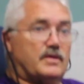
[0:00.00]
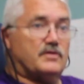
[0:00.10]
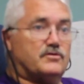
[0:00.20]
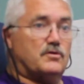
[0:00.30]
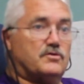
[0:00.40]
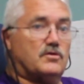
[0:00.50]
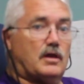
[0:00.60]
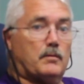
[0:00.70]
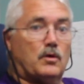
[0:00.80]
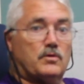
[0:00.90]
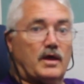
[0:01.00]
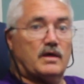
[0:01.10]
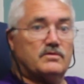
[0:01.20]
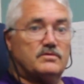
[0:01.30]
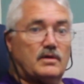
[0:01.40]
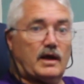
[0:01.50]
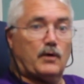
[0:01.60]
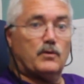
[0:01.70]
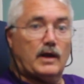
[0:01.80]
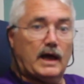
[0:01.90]
Treat the students here like my own kids, like
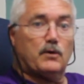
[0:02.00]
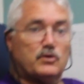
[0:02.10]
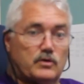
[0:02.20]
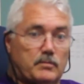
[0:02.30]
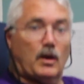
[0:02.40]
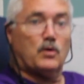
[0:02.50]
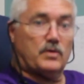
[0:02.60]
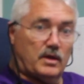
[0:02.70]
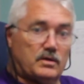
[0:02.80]
I, like I would treat my own